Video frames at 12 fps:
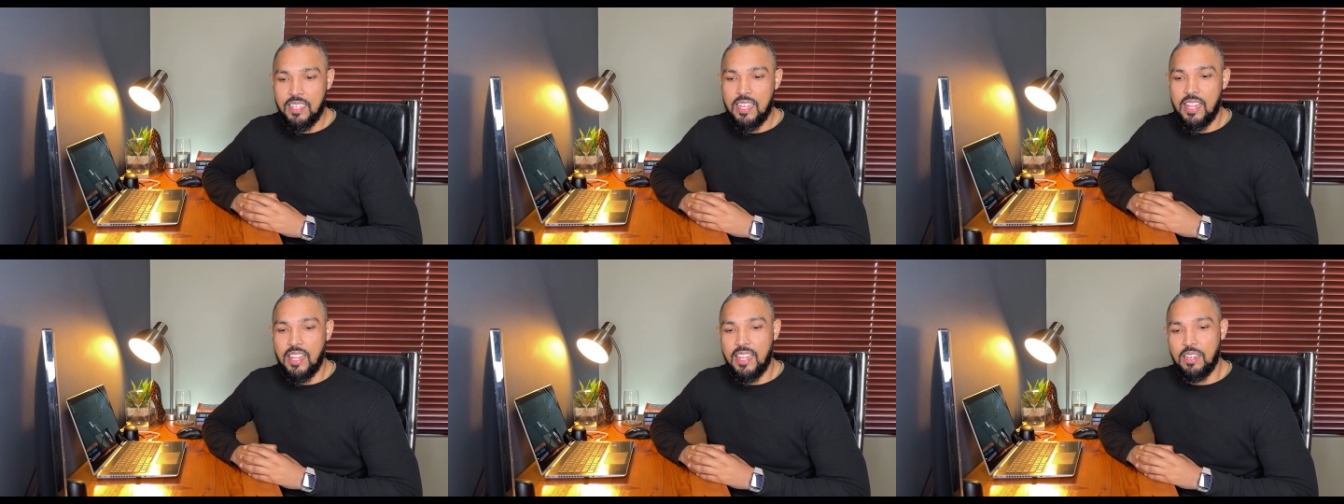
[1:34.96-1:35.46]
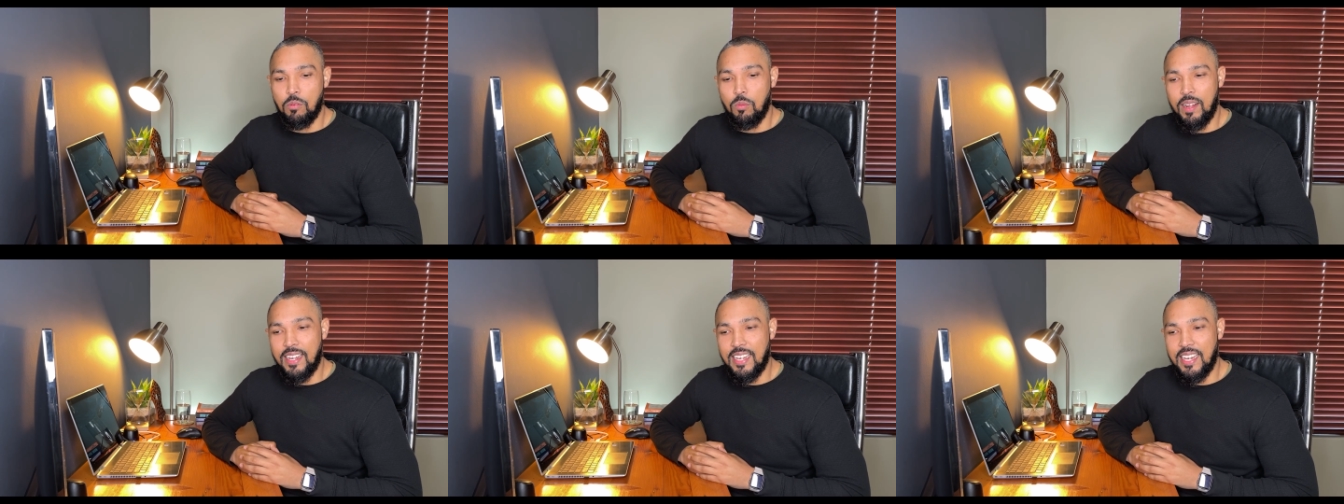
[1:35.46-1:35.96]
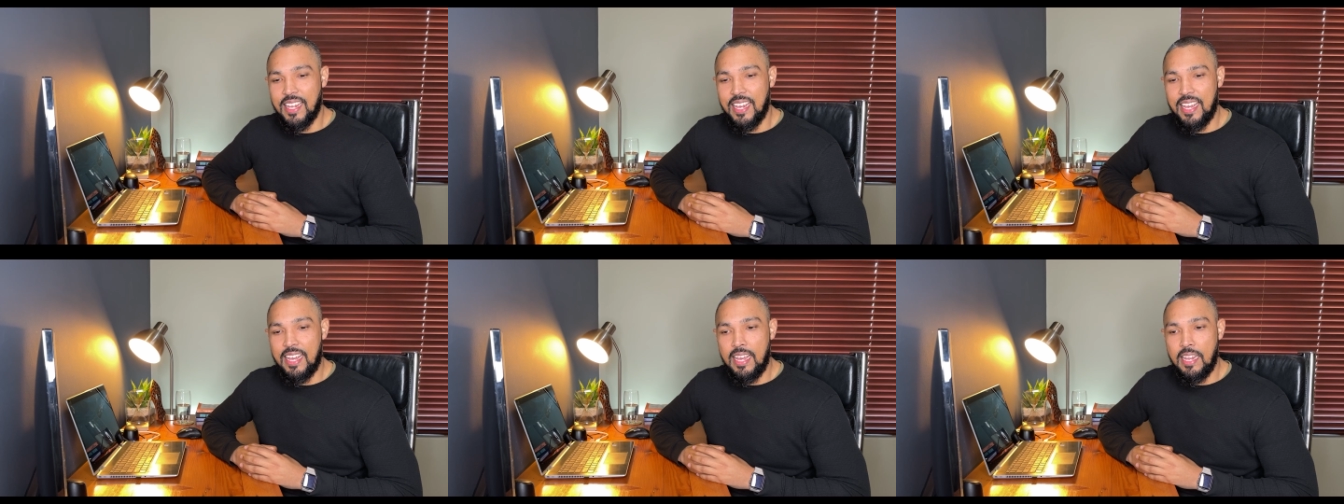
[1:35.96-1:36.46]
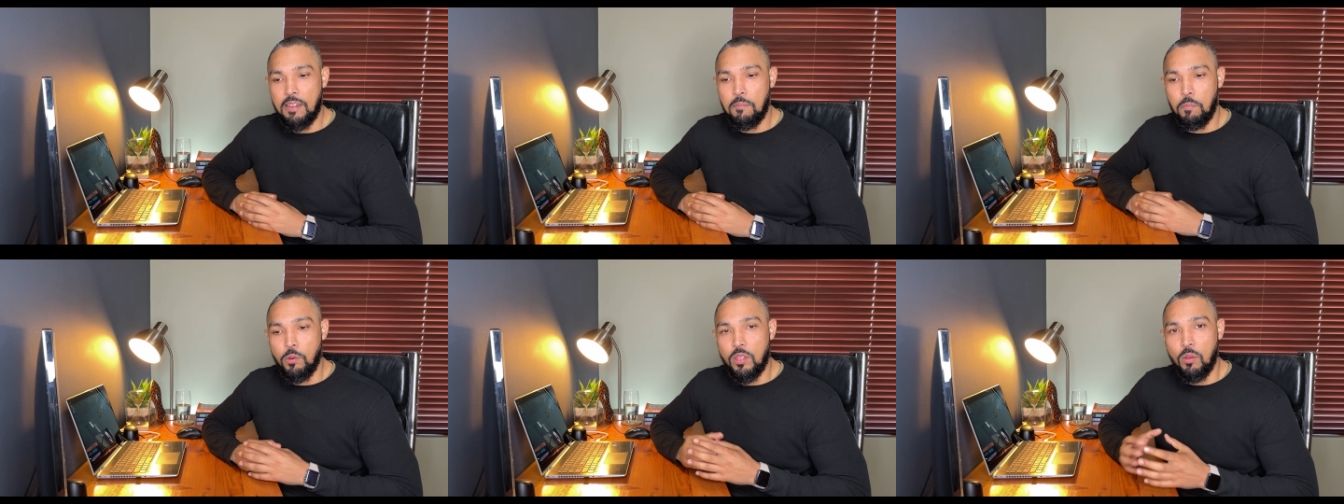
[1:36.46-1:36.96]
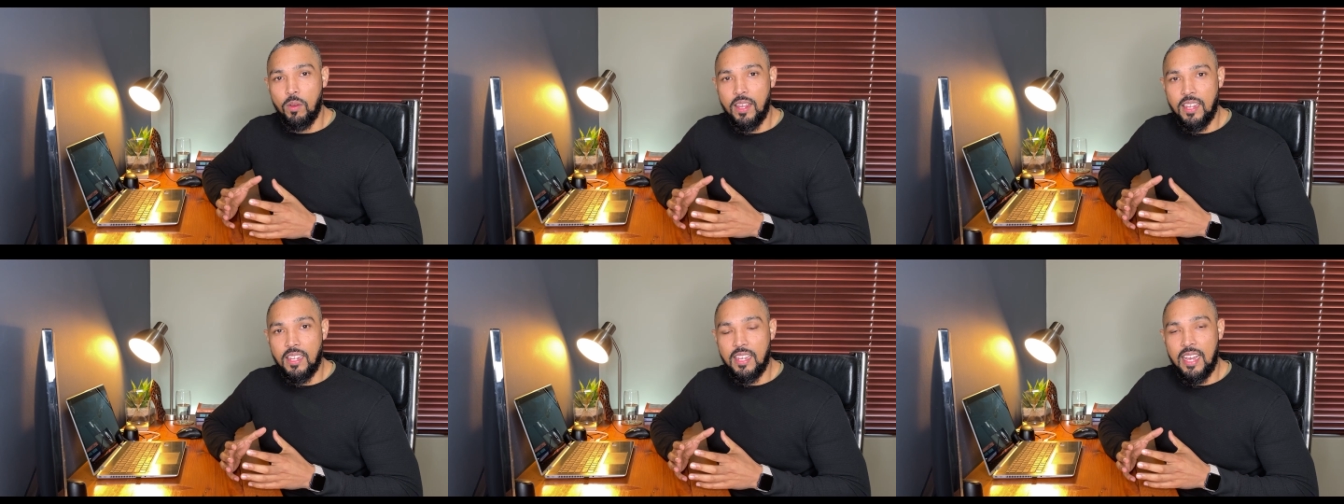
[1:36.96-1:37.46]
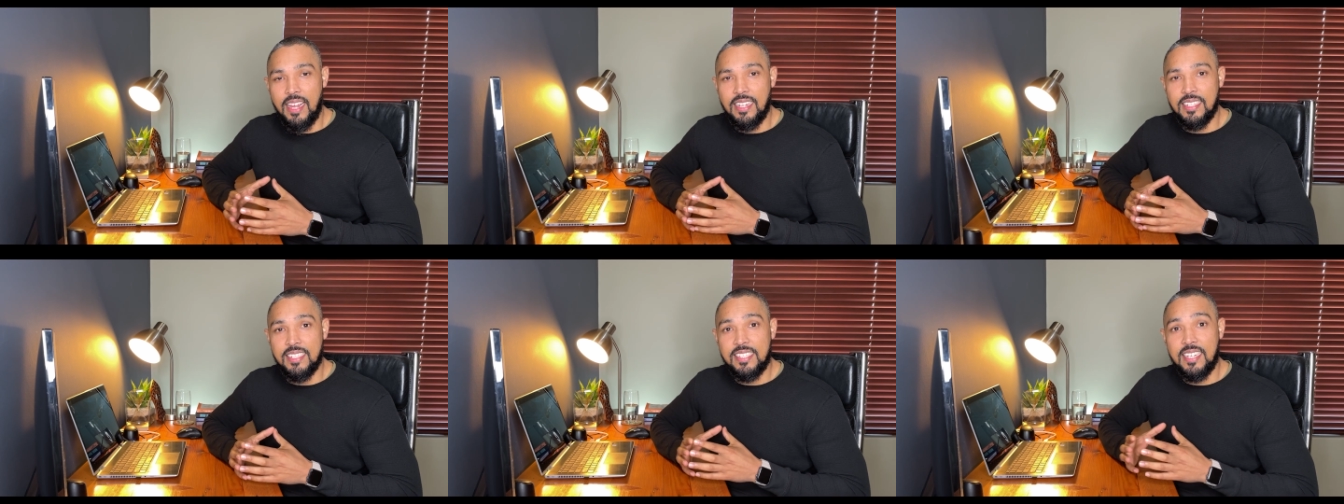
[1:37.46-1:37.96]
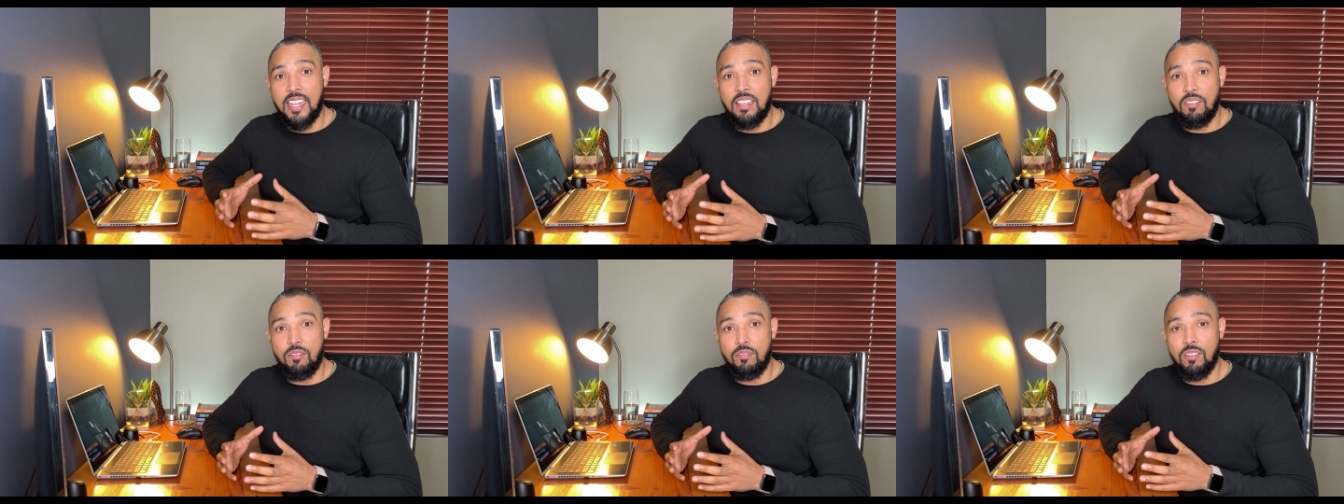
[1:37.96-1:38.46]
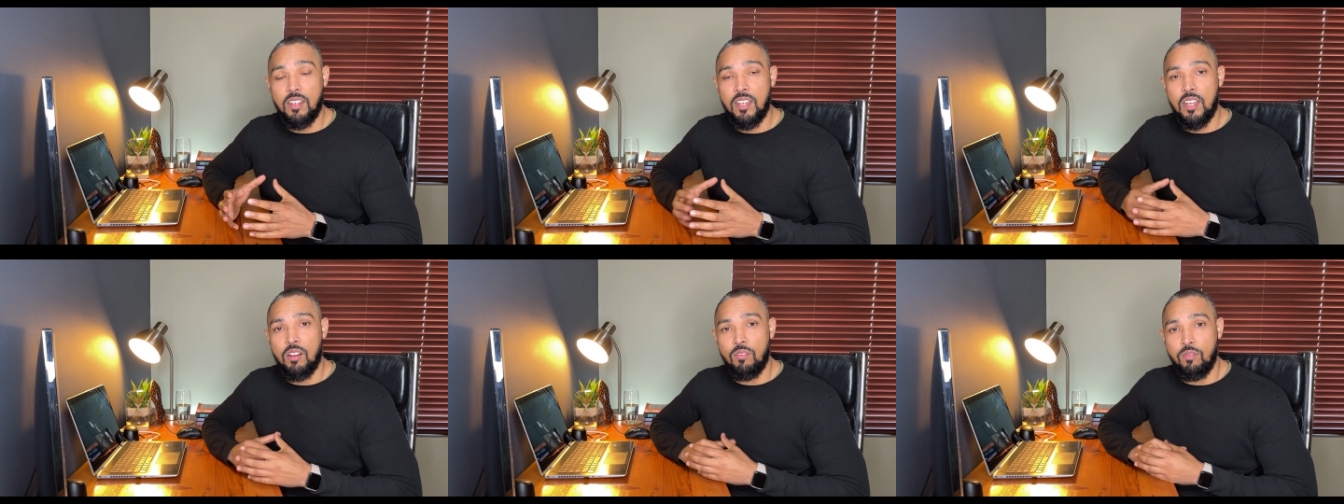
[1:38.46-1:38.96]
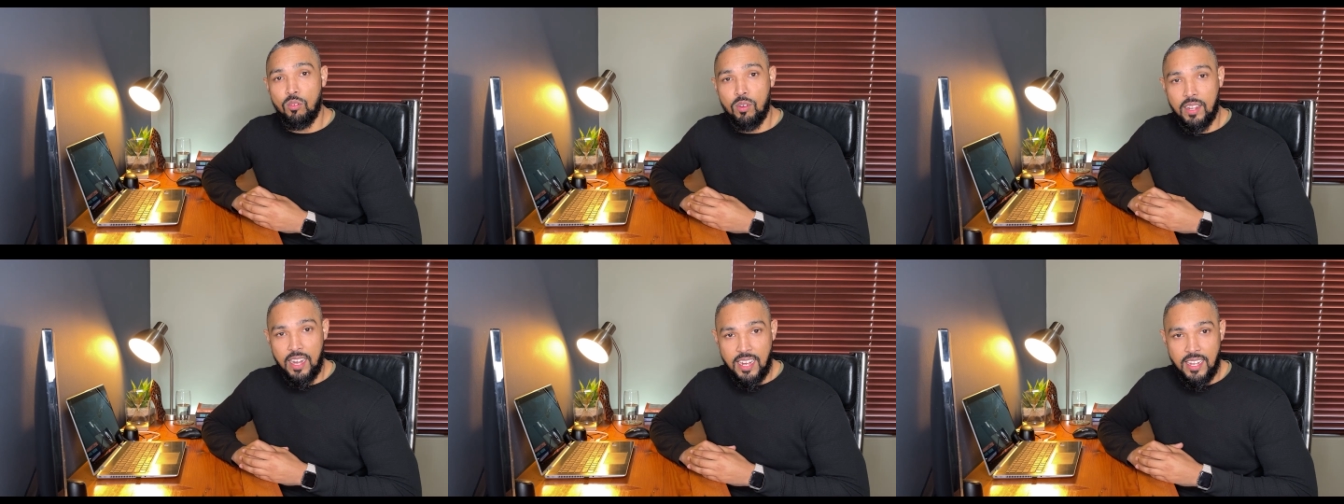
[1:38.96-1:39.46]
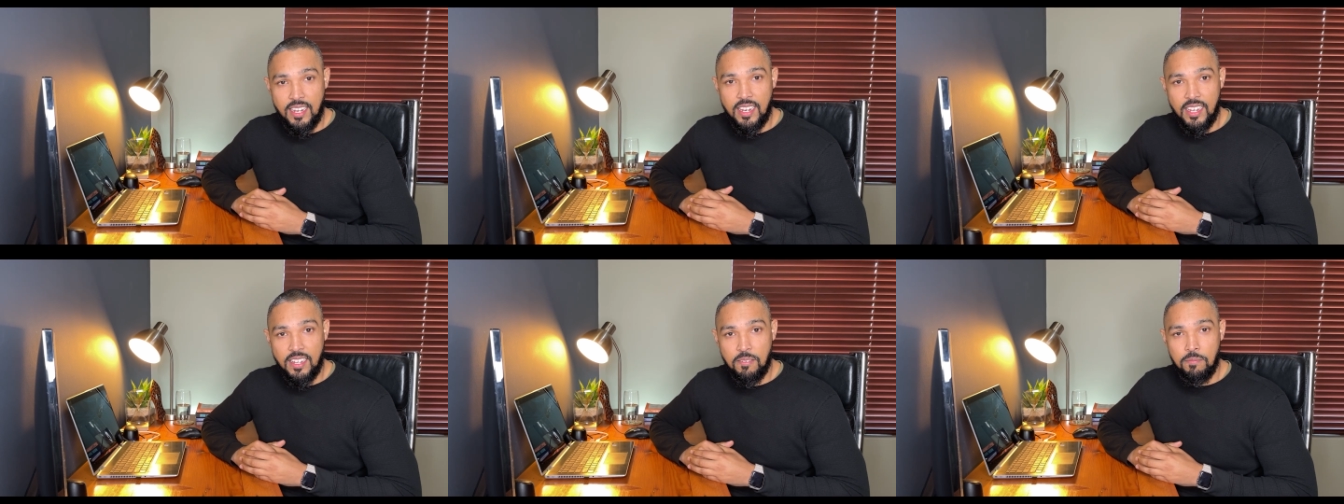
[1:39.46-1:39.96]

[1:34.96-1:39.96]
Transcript: that one can put away and save for a rainy day.